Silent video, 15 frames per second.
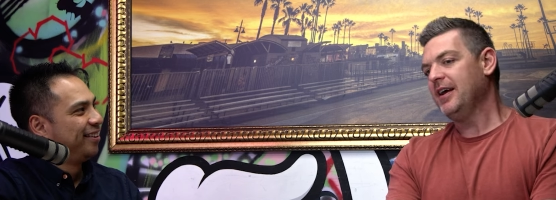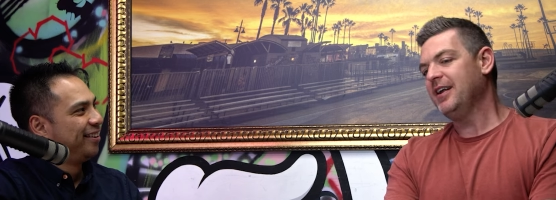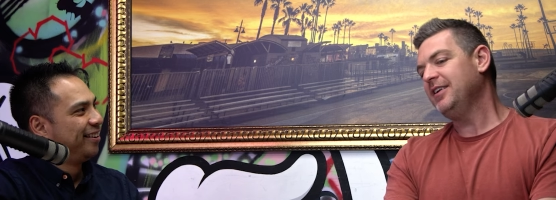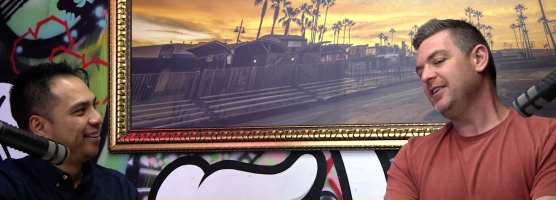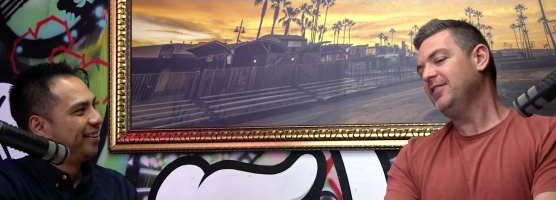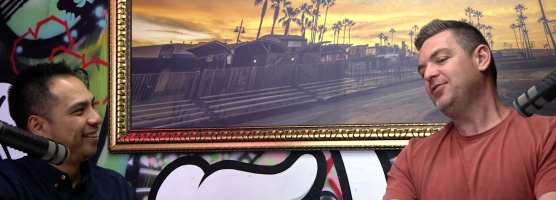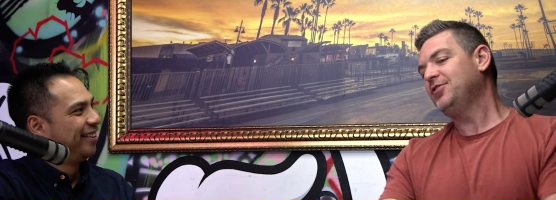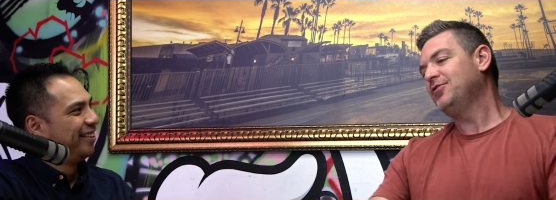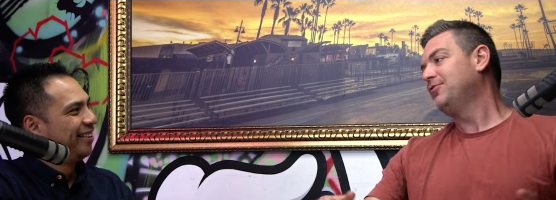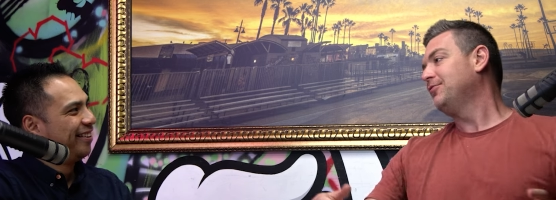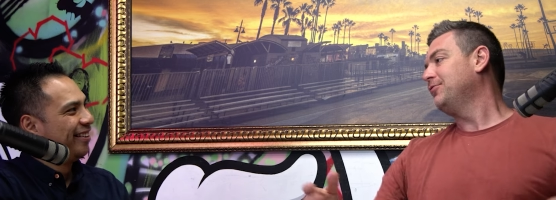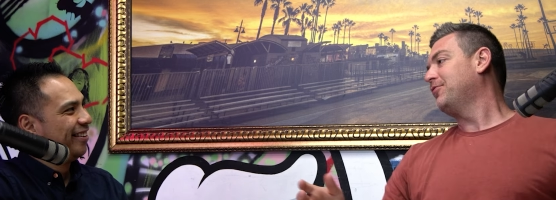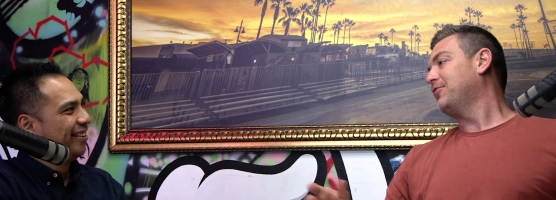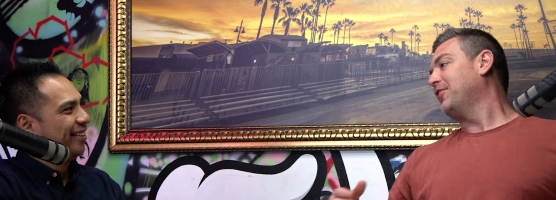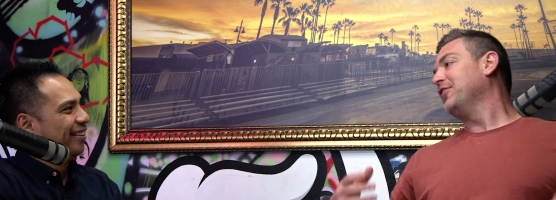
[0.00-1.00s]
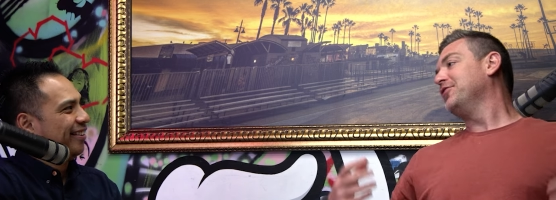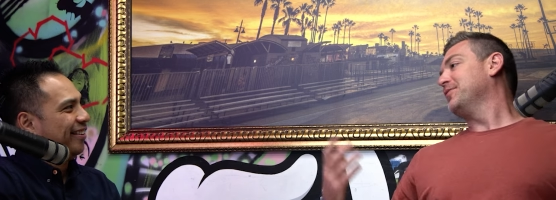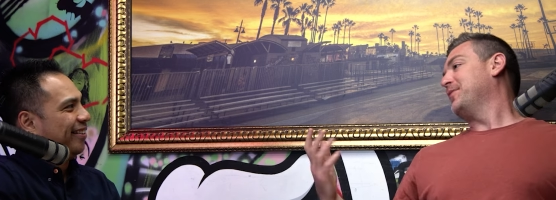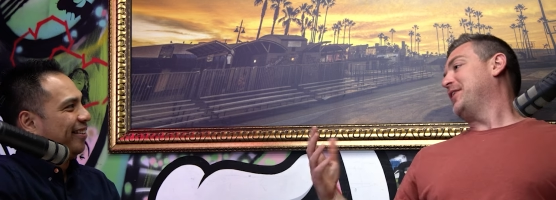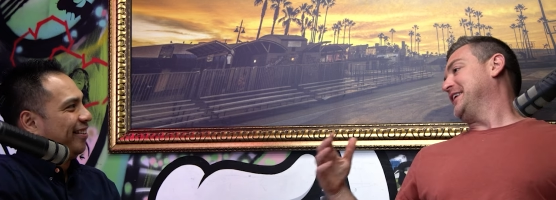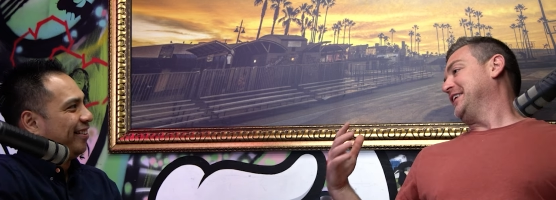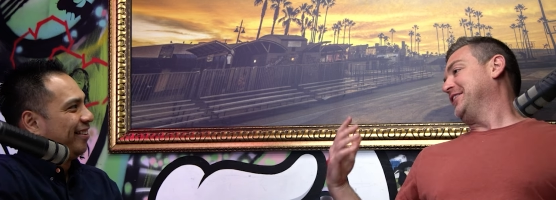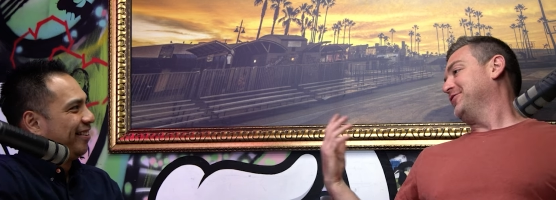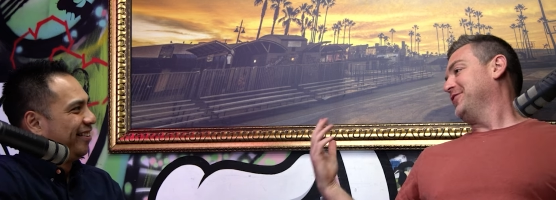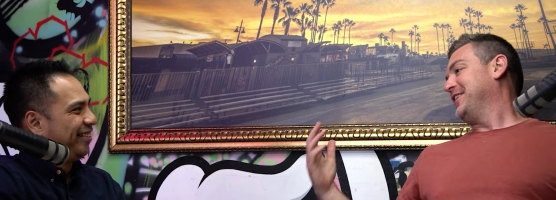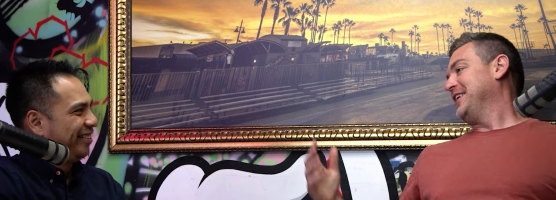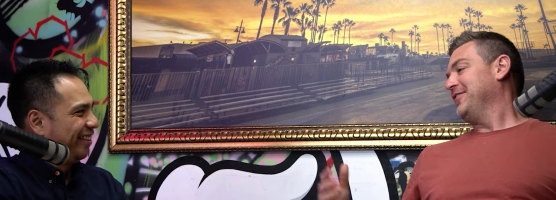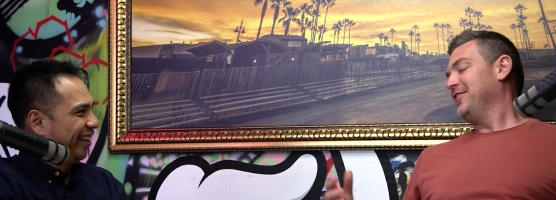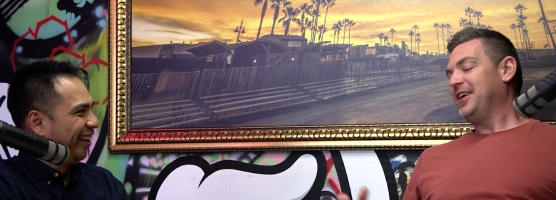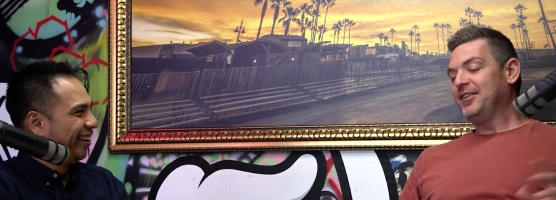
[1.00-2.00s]
Speaker 1: and this is throw some ideas
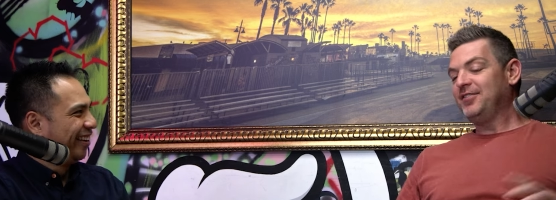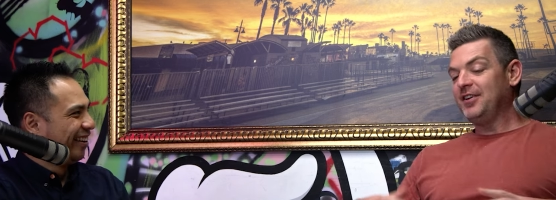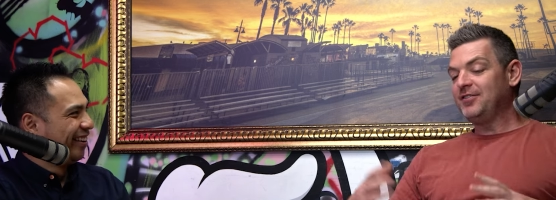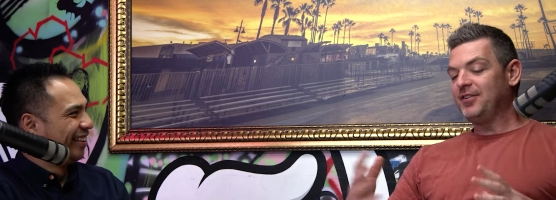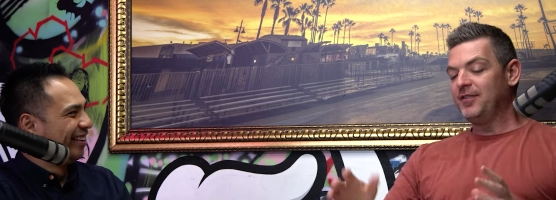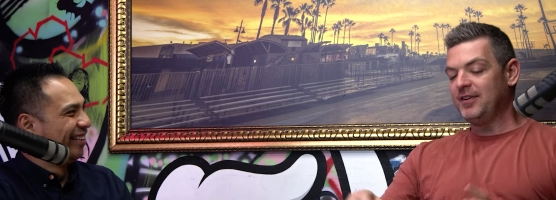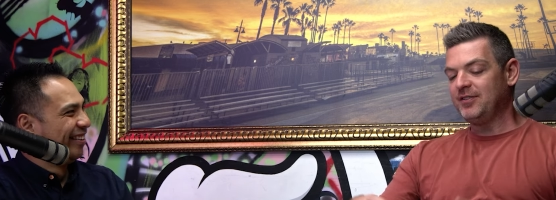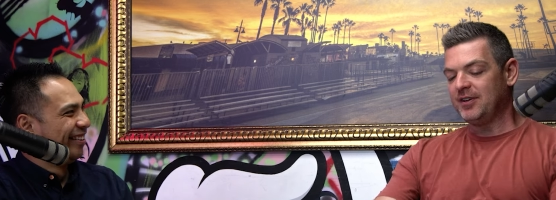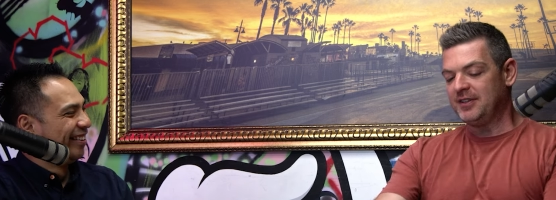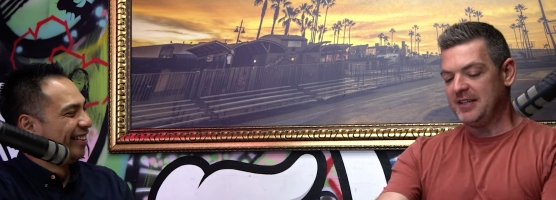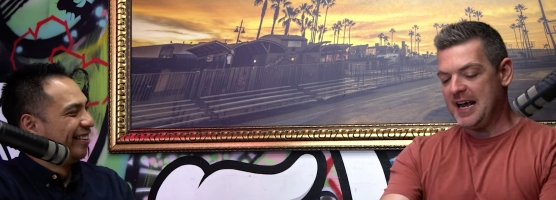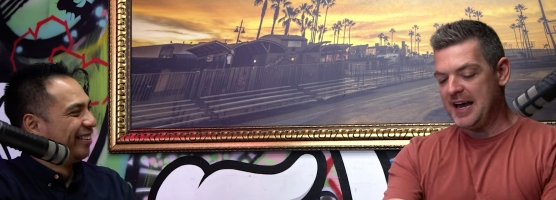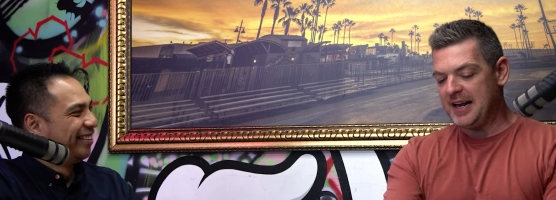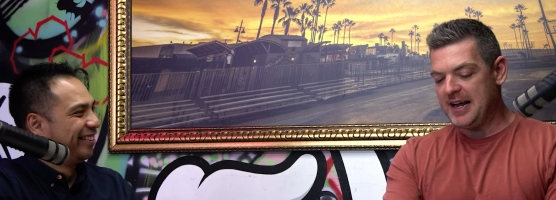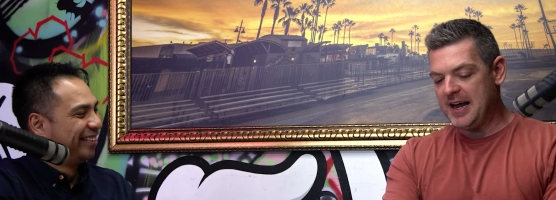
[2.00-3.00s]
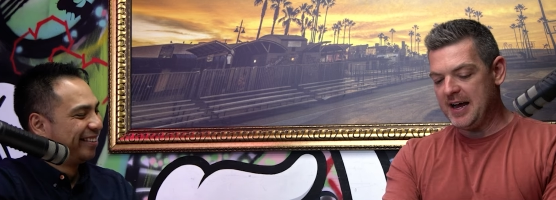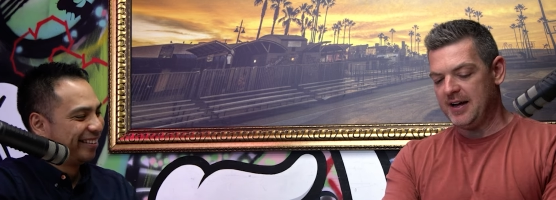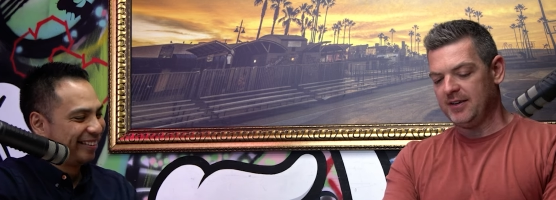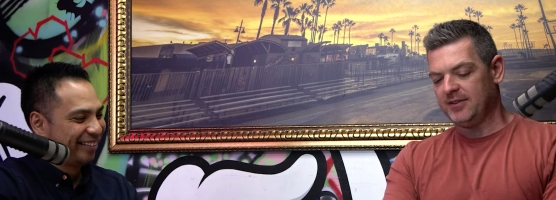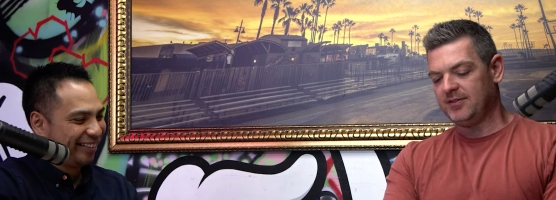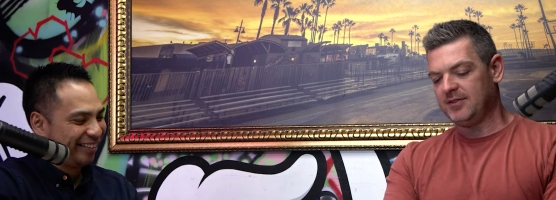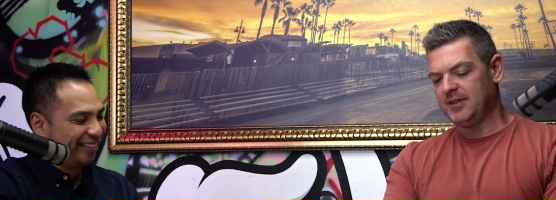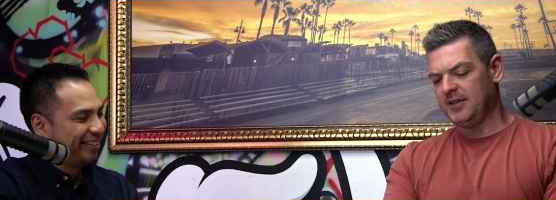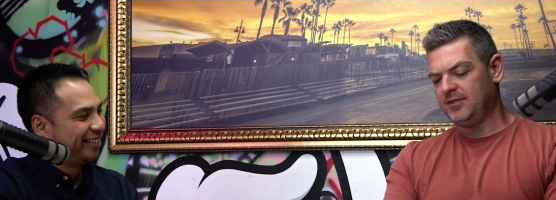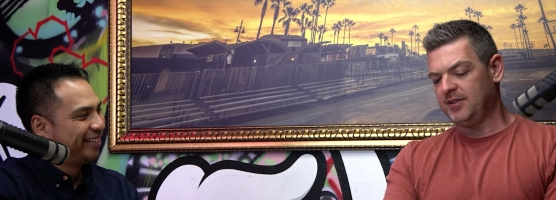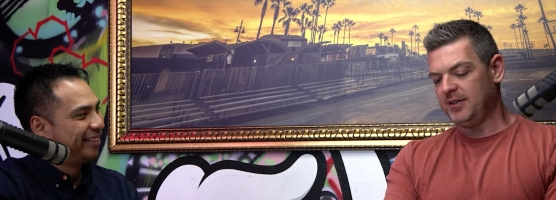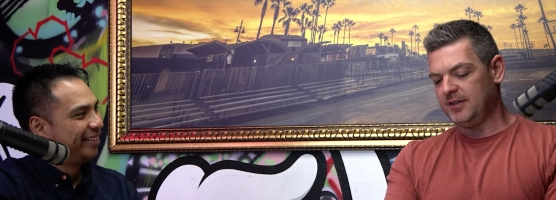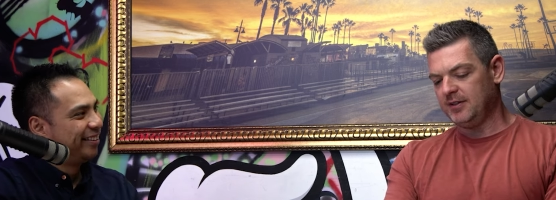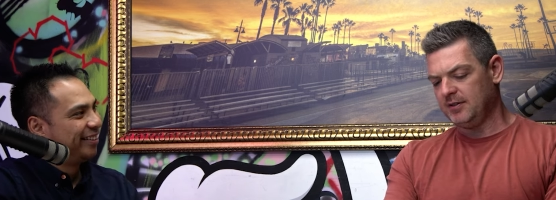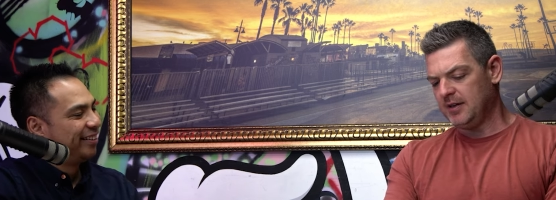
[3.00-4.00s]
around. Yeah. Like, it's, it's, a it's a townhouse.
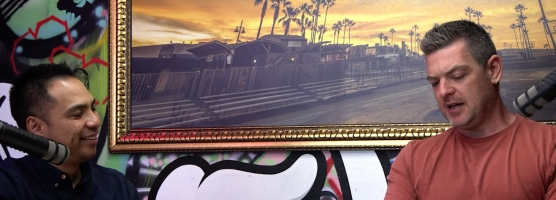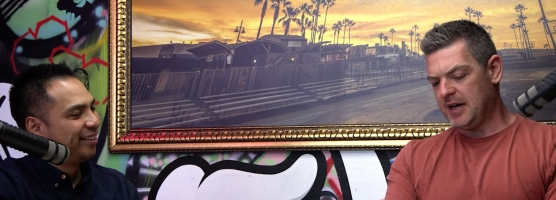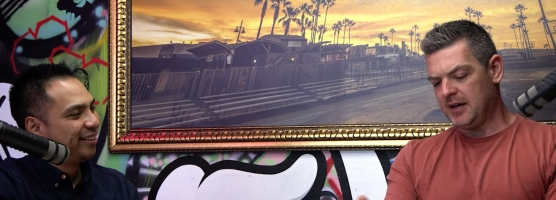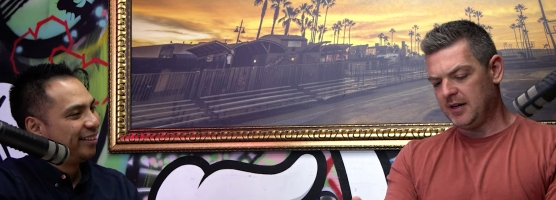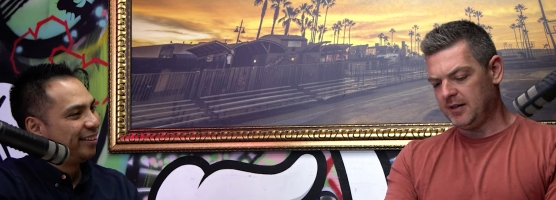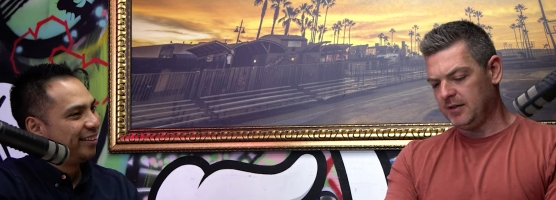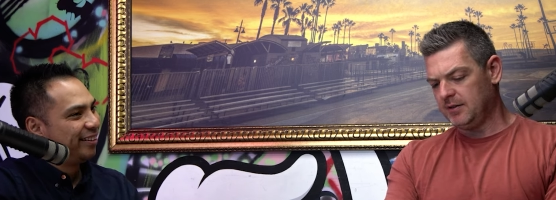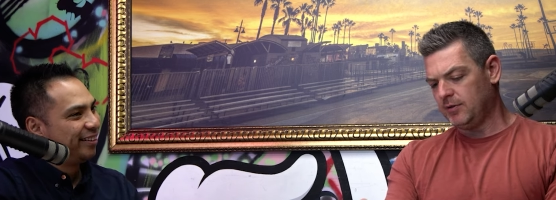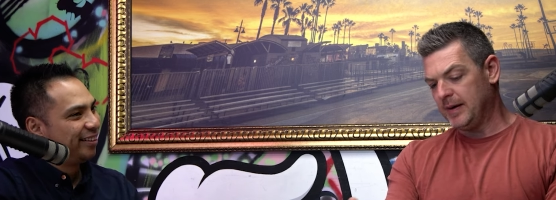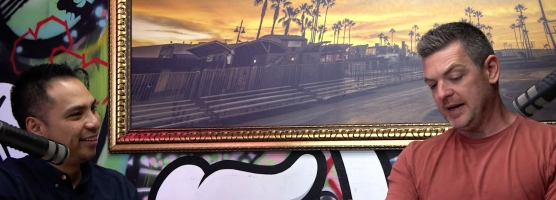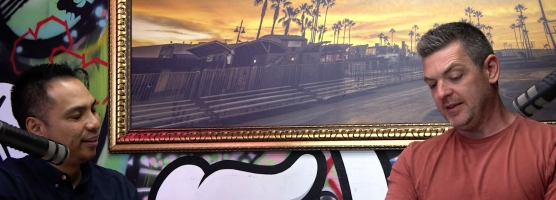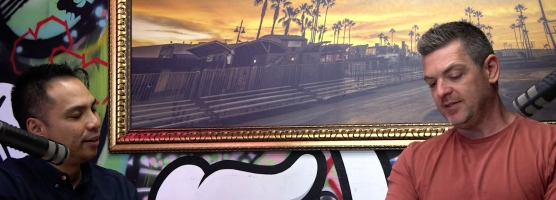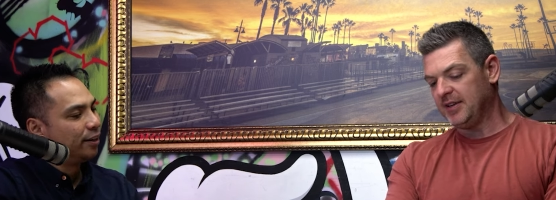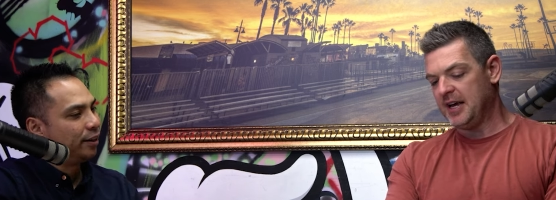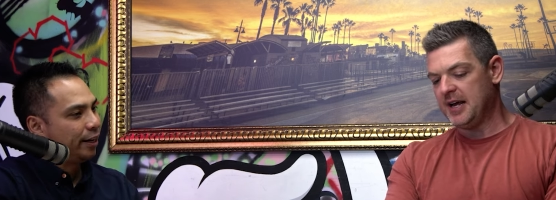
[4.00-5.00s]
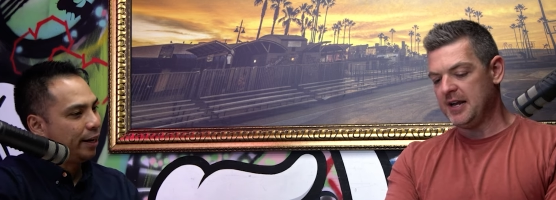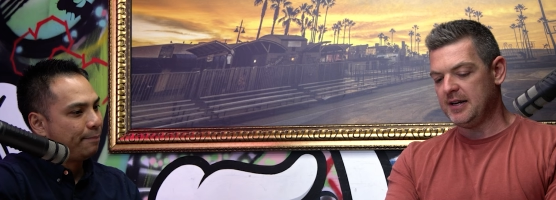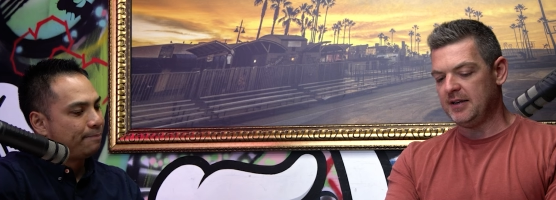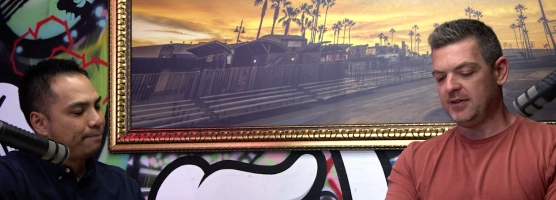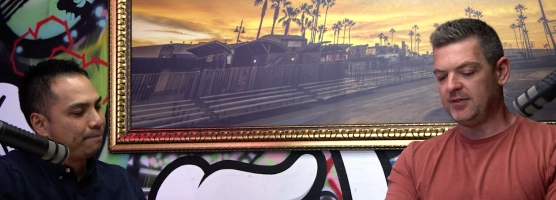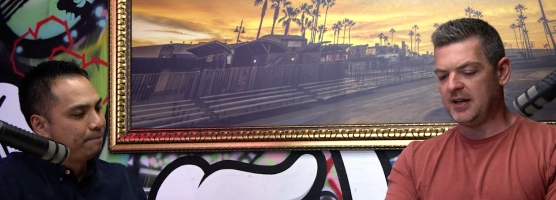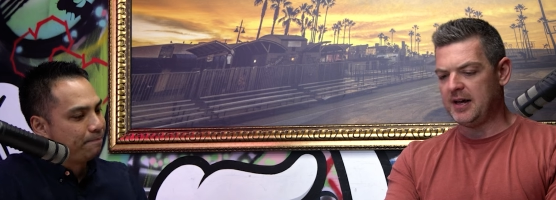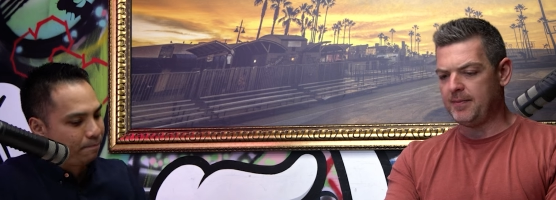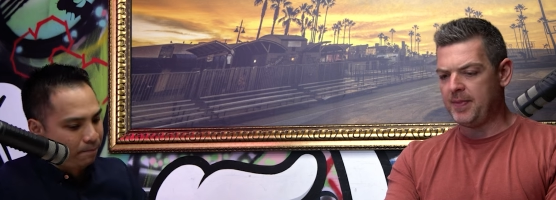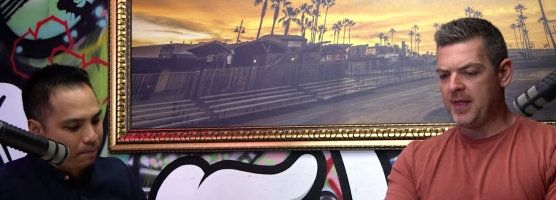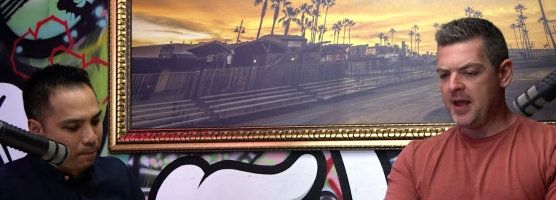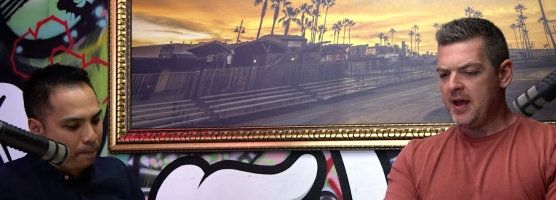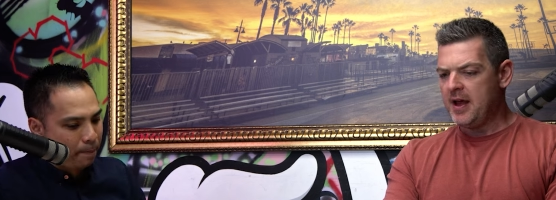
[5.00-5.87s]
It's in uh, Queensland. Yep. It's um